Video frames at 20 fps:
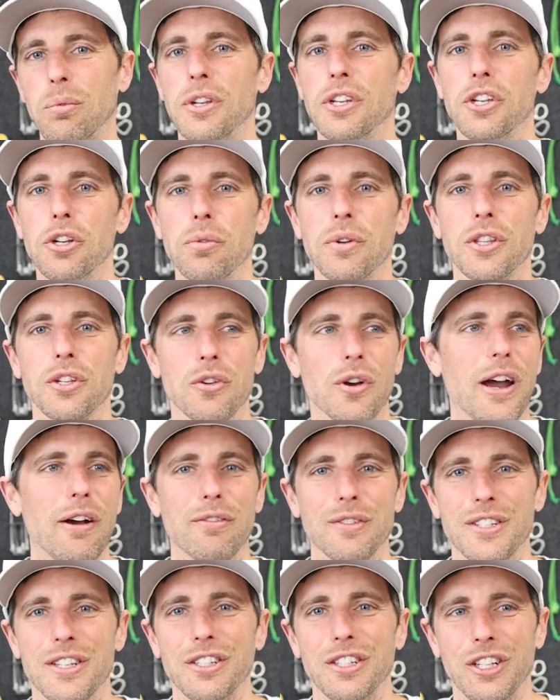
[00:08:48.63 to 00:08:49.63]
We knew what the
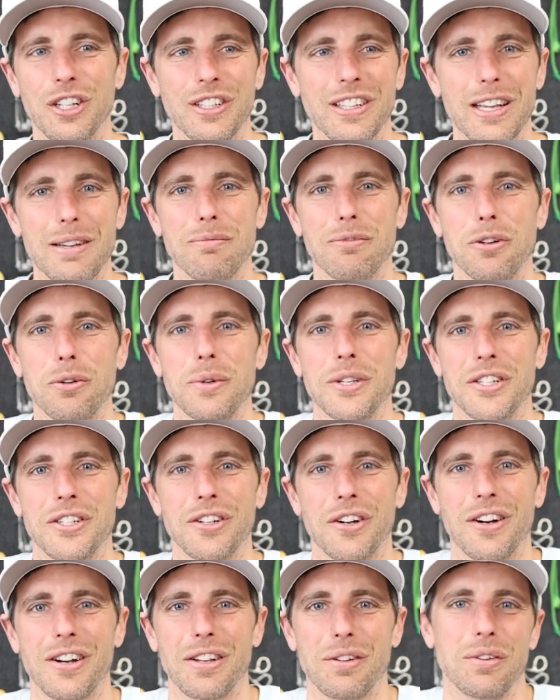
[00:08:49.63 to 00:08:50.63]
graph was gonna look like before we
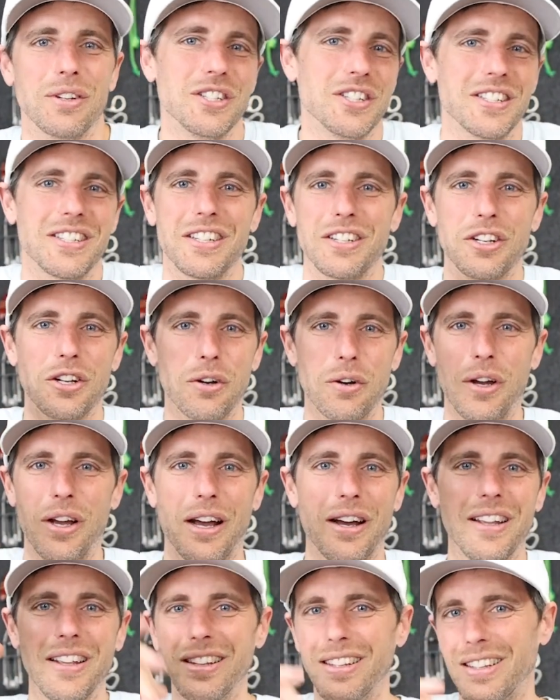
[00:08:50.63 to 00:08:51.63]
started, we just didn't know
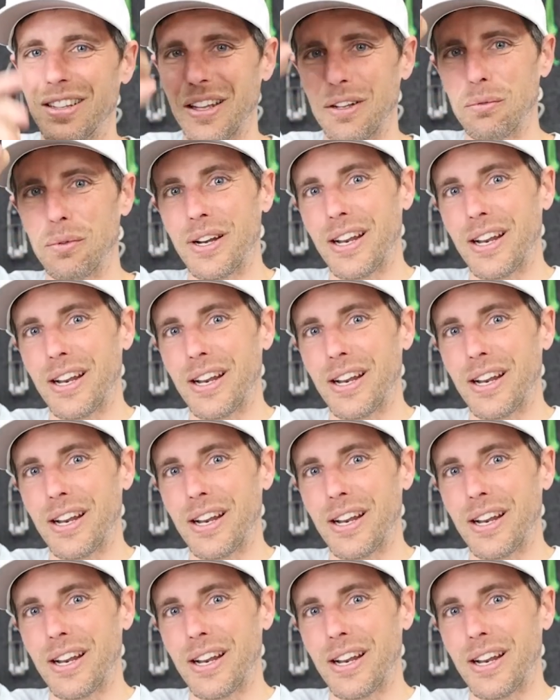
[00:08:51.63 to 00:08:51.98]
at